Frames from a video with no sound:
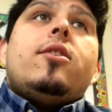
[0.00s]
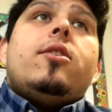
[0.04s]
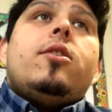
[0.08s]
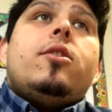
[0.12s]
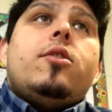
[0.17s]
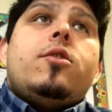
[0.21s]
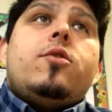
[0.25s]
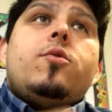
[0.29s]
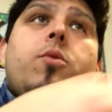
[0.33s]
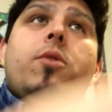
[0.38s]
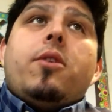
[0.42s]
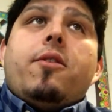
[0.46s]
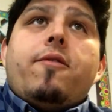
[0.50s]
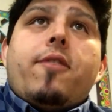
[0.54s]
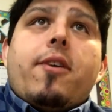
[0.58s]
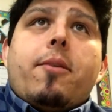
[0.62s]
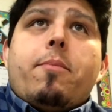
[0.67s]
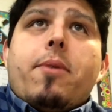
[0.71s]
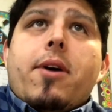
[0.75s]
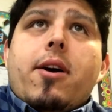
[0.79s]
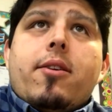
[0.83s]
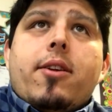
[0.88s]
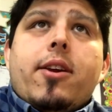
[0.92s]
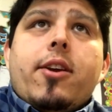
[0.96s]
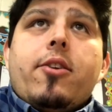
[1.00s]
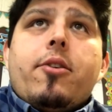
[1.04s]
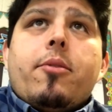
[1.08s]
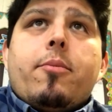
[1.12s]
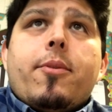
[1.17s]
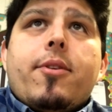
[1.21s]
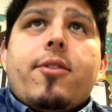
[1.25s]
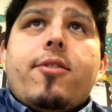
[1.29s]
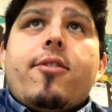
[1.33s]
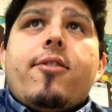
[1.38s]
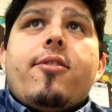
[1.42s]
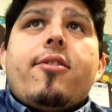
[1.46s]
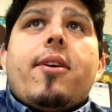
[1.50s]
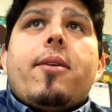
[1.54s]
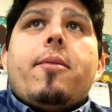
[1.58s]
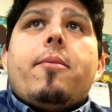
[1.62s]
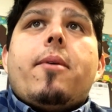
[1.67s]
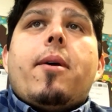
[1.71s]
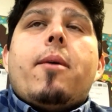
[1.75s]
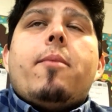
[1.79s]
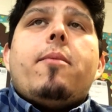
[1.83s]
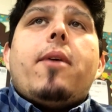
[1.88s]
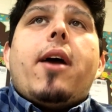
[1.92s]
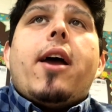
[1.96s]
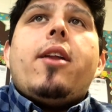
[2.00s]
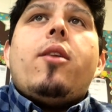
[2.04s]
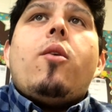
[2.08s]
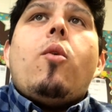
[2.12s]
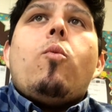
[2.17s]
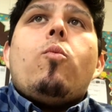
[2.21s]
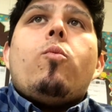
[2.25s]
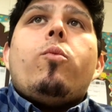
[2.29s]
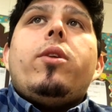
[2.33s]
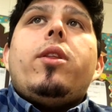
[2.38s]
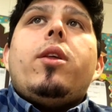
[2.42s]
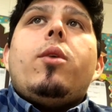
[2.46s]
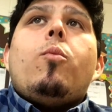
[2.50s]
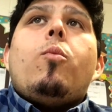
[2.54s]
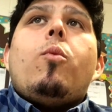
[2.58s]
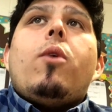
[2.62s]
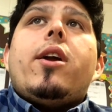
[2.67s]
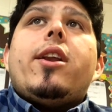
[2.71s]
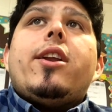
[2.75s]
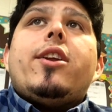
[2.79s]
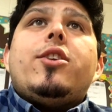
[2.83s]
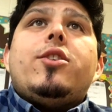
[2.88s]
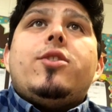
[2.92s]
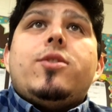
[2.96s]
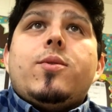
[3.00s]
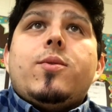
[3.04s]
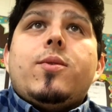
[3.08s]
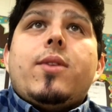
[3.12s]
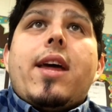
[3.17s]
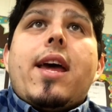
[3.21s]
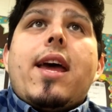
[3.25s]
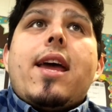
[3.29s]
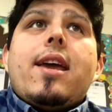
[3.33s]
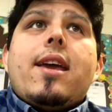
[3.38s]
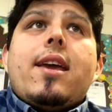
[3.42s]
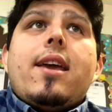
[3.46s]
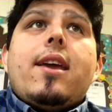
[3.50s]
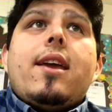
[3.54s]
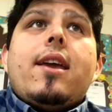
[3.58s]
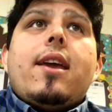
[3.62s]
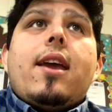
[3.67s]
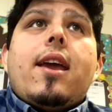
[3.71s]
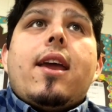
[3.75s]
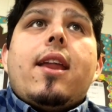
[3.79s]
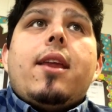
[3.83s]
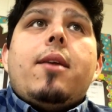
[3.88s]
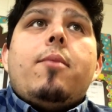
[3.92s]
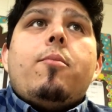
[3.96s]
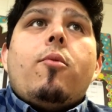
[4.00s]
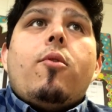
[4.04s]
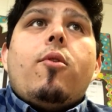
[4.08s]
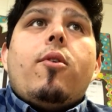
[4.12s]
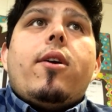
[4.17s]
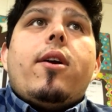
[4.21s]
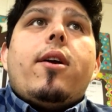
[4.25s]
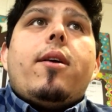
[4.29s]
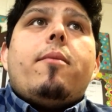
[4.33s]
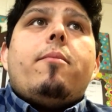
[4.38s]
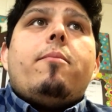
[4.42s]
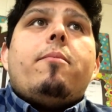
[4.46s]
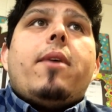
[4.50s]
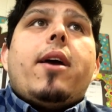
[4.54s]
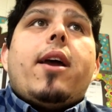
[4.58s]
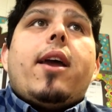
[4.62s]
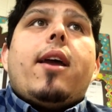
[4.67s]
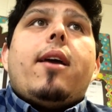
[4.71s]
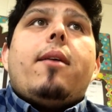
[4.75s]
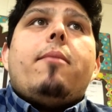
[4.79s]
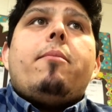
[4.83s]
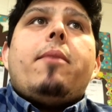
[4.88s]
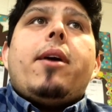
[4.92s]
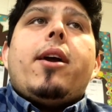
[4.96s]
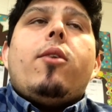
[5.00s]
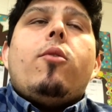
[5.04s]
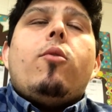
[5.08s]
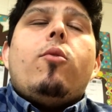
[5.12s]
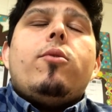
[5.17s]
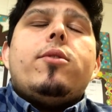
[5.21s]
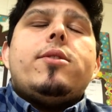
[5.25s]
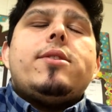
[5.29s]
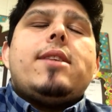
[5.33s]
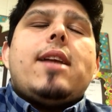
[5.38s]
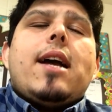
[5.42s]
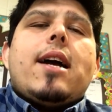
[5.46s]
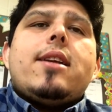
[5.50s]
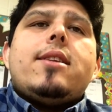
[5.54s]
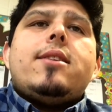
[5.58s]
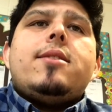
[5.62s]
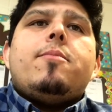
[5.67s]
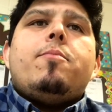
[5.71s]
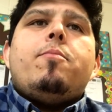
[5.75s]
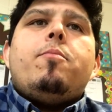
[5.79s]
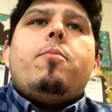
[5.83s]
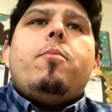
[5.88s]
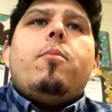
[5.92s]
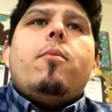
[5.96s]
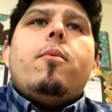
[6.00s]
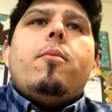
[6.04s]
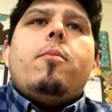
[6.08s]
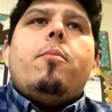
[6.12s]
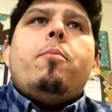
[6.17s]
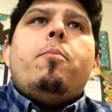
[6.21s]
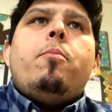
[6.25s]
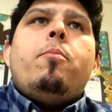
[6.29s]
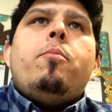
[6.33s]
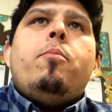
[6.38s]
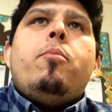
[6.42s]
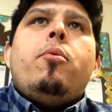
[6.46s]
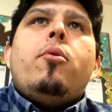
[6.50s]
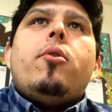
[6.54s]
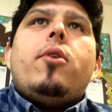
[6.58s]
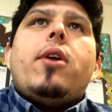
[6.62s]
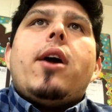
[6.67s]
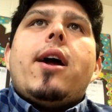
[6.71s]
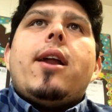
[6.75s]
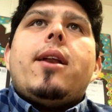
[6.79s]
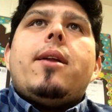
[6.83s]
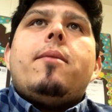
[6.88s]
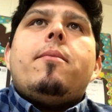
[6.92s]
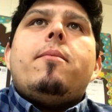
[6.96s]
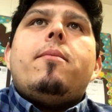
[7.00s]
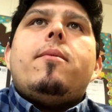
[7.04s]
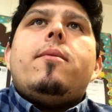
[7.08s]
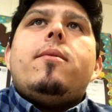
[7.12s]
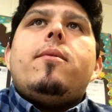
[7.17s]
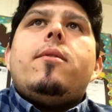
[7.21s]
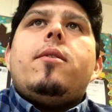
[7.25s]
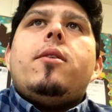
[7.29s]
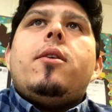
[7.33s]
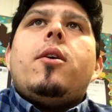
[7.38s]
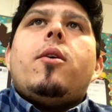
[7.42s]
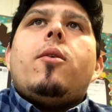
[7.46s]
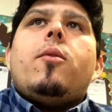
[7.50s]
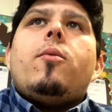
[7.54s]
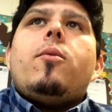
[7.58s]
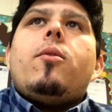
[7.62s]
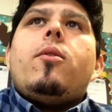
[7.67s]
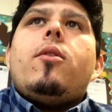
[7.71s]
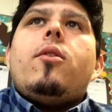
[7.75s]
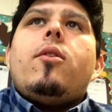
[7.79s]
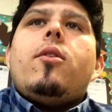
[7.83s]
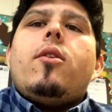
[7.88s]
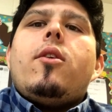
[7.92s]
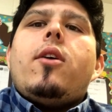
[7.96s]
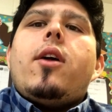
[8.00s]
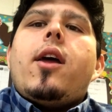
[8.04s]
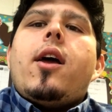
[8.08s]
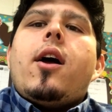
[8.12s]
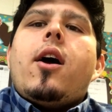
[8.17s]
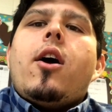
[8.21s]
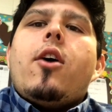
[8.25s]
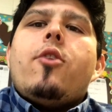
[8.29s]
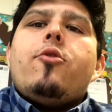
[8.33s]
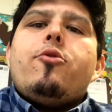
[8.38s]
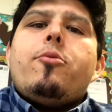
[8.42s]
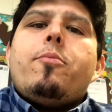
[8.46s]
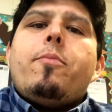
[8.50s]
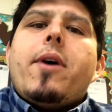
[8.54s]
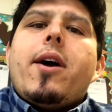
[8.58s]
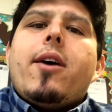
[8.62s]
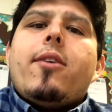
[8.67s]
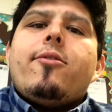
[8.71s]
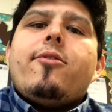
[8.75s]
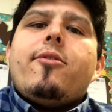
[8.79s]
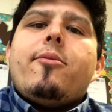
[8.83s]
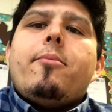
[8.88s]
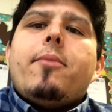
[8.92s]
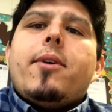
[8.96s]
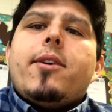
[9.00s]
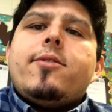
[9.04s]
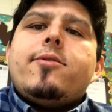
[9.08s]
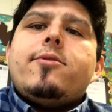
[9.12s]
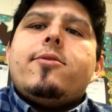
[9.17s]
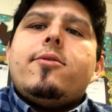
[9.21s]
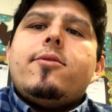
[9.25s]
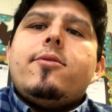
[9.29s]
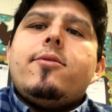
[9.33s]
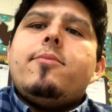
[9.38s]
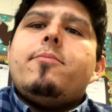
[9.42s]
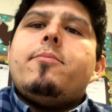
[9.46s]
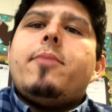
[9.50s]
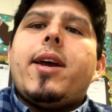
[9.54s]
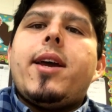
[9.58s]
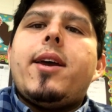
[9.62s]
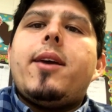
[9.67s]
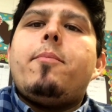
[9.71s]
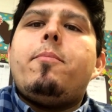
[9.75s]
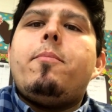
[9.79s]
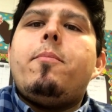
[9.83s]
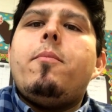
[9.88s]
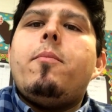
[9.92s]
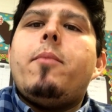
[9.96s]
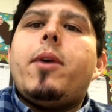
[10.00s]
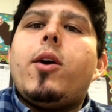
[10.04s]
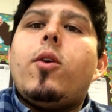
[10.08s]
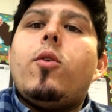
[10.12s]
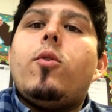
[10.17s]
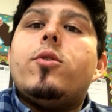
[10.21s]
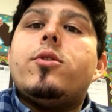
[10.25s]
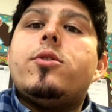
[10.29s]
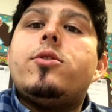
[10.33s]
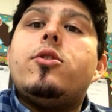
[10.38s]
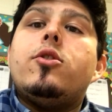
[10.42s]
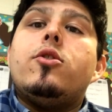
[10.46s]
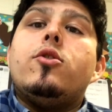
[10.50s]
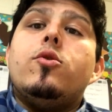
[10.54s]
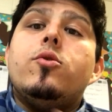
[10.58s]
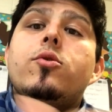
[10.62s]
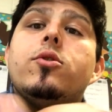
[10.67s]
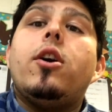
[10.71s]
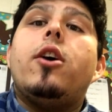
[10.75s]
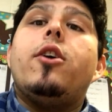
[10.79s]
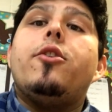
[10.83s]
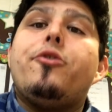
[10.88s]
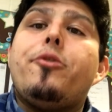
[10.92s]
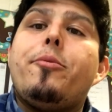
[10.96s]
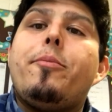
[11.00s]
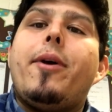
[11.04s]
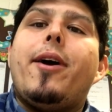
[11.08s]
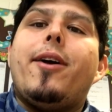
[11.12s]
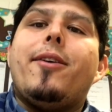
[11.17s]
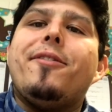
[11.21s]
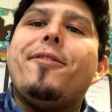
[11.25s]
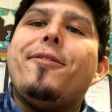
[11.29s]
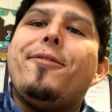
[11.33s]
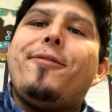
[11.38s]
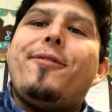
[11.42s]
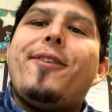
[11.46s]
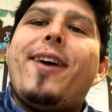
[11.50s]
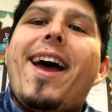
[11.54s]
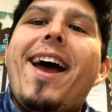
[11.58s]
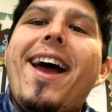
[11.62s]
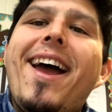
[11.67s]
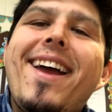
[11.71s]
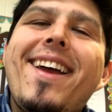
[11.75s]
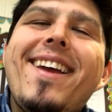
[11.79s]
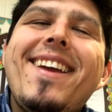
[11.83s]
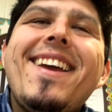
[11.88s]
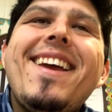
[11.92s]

25-pound increments, because I don't really want to do that anymore. My goal is not to put on 100 pounds of muscle. My goal is to lose 100 pounds of fat.